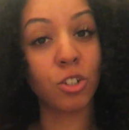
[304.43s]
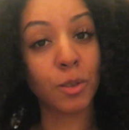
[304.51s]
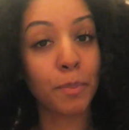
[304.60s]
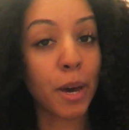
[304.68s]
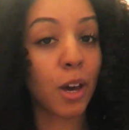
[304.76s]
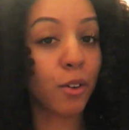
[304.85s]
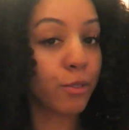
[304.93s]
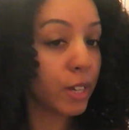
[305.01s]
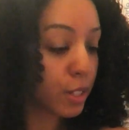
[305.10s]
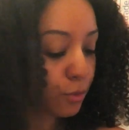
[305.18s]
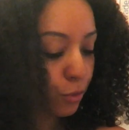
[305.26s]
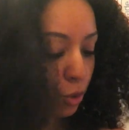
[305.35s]
just
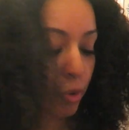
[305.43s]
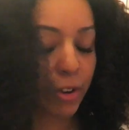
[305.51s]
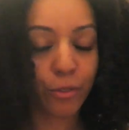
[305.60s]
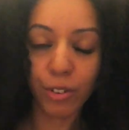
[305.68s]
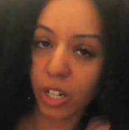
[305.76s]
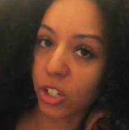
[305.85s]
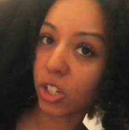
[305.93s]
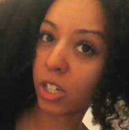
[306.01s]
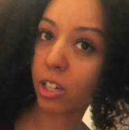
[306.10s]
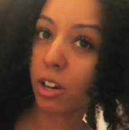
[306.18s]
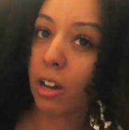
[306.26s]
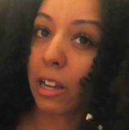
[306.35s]
perfect for
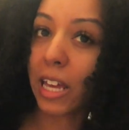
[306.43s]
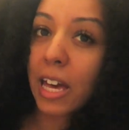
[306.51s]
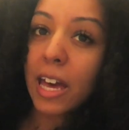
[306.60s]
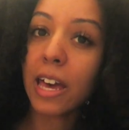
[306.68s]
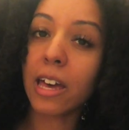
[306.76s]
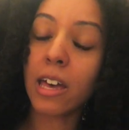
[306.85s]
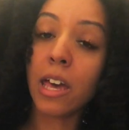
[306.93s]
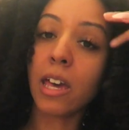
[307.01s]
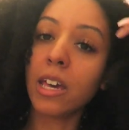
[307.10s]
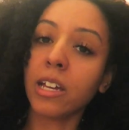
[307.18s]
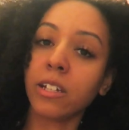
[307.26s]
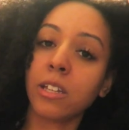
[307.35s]
refreshing curly hair.
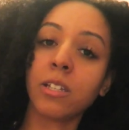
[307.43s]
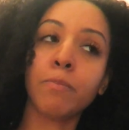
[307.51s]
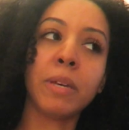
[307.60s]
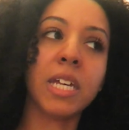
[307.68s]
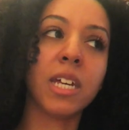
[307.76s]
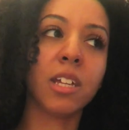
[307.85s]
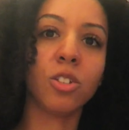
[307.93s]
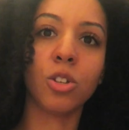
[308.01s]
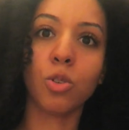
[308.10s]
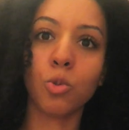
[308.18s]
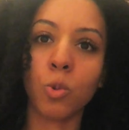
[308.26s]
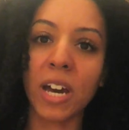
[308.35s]
It doesn't make it
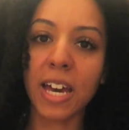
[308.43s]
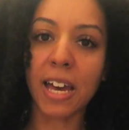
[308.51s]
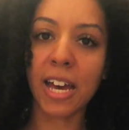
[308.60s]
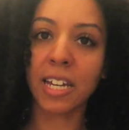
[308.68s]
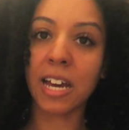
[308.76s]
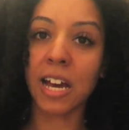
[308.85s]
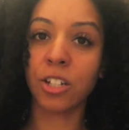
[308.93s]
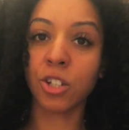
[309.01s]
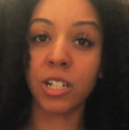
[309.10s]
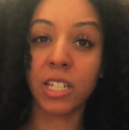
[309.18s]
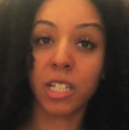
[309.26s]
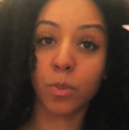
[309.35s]
too wet, and it
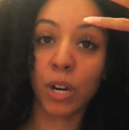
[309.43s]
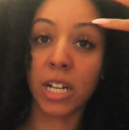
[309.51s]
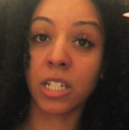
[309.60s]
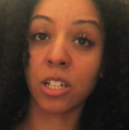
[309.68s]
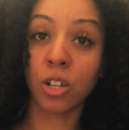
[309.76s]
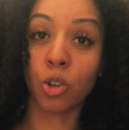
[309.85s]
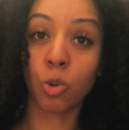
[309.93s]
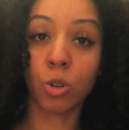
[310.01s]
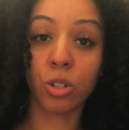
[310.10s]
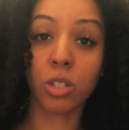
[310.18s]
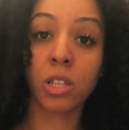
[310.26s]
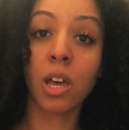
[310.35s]
actually spreads
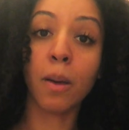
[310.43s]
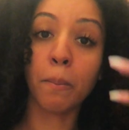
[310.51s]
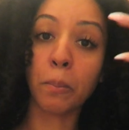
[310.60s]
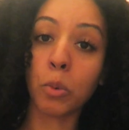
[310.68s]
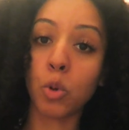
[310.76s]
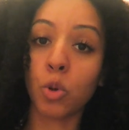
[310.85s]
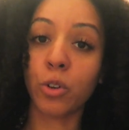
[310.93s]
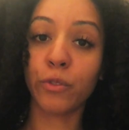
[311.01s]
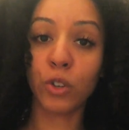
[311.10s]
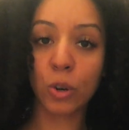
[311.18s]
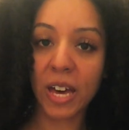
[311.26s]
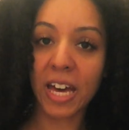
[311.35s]
across more of
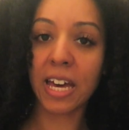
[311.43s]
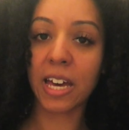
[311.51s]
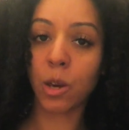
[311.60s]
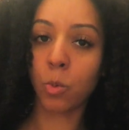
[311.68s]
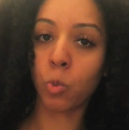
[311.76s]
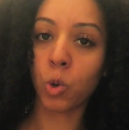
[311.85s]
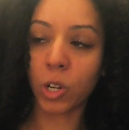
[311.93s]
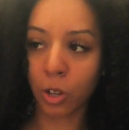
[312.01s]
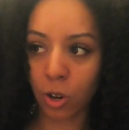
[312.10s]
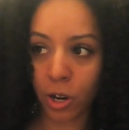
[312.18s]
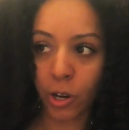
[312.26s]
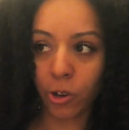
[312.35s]
your hair in one
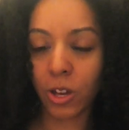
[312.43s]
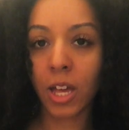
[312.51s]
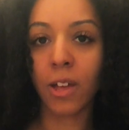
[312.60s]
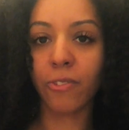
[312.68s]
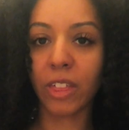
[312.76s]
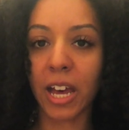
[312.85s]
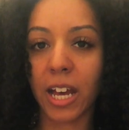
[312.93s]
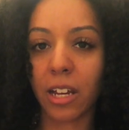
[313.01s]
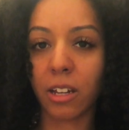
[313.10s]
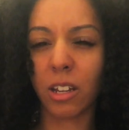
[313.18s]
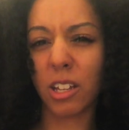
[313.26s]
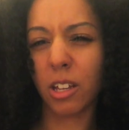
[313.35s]
go
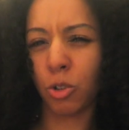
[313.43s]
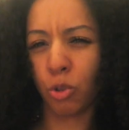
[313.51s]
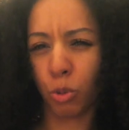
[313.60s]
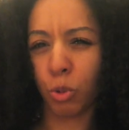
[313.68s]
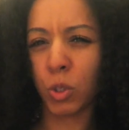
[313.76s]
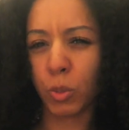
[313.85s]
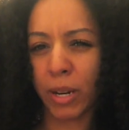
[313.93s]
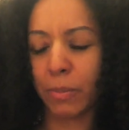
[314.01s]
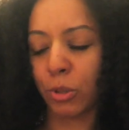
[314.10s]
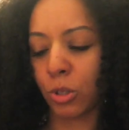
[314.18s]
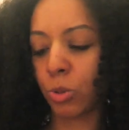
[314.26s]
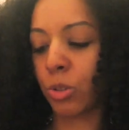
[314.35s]
than a normal spray
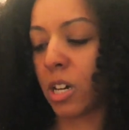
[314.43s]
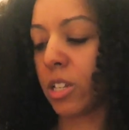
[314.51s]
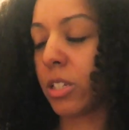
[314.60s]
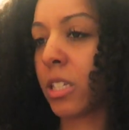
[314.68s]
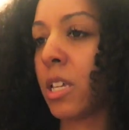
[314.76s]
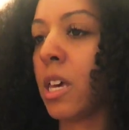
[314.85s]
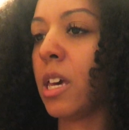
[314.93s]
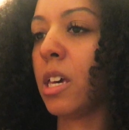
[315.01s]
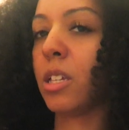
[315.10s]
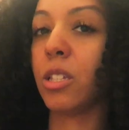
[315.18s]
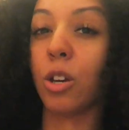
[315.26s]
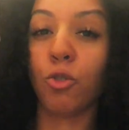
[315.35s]
bottle does.
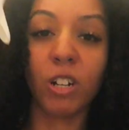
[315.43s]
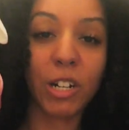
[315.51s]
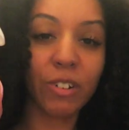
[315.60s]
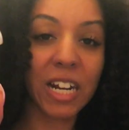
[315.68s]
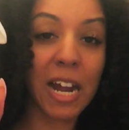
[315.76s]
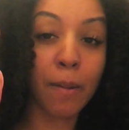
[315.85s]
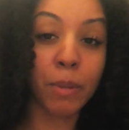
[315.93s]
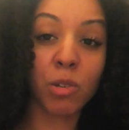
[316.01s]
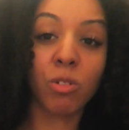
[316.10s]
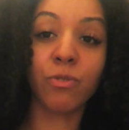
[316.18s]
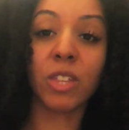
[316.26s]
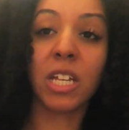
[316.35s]
So really happy
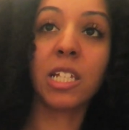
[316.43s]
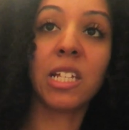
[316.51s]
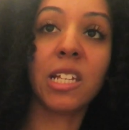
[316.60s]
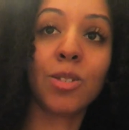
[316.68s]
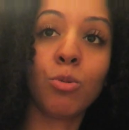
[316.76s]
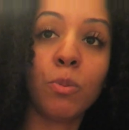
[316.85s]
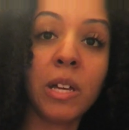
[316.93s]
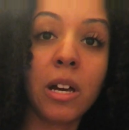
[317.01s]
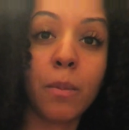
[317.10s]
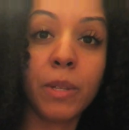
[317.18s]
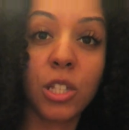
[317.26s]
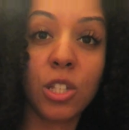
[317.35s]
with this. This will be coming